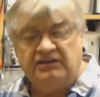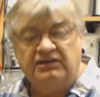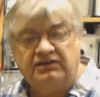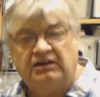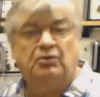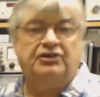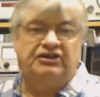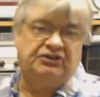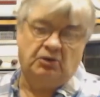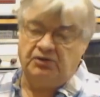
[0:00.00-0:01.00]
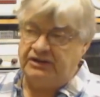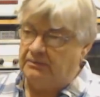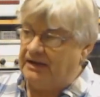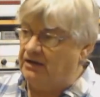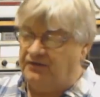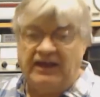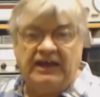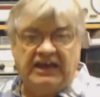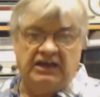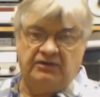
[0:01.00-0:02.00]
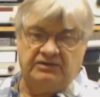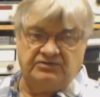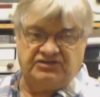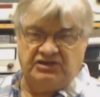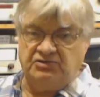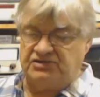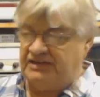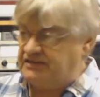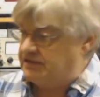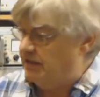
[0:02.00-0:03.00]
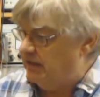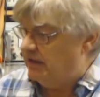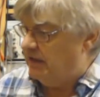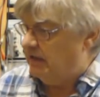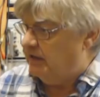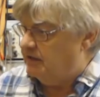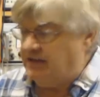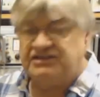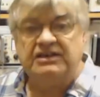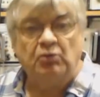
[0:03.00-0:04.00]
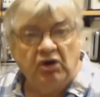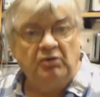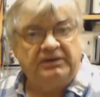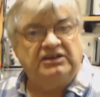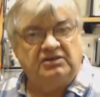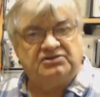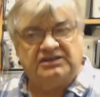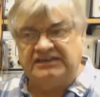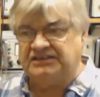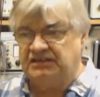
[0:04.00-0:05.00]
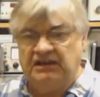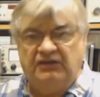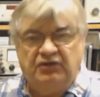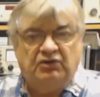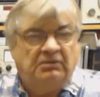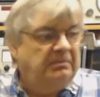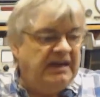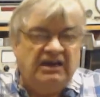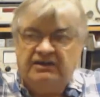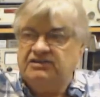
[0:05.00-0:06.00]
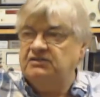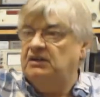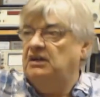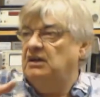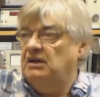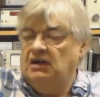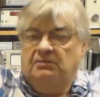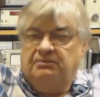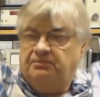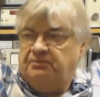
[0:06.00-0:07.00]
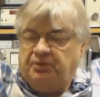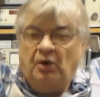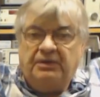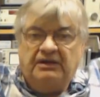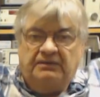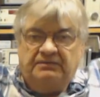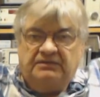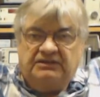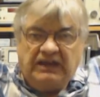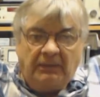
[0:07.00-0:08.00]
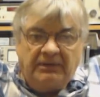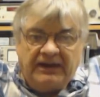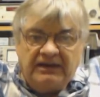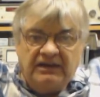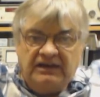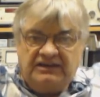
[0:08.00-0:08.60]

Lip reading: you know, you don't know what you're talking about and that aerial's useless. Yes, it will be useless if you compare it to a proper doublet